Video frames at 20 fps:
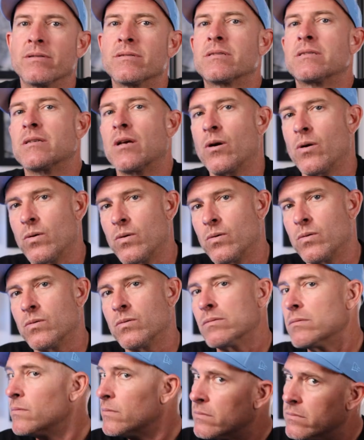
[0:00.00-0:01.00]

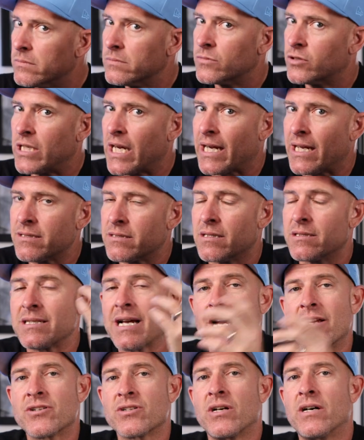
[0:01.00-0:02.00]
So check out the
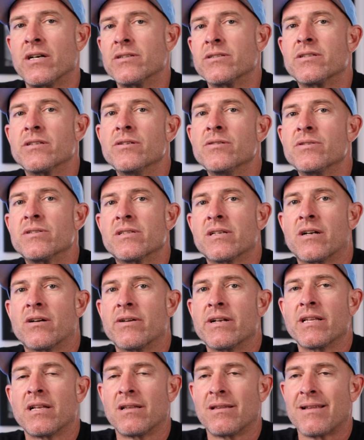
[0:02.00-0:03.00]
Tyshawn 2s that are in the